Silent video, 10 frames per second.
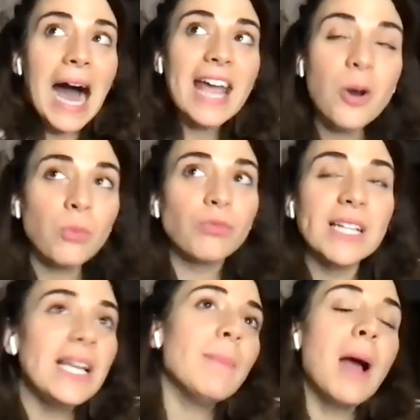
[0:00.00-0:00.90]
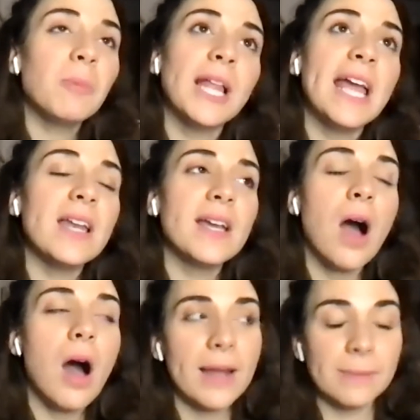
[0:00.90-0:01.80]
I'm not planning
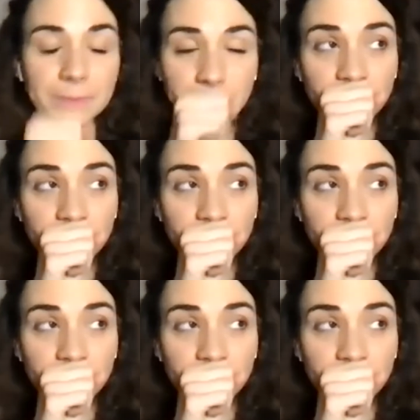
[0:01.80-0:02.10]
on,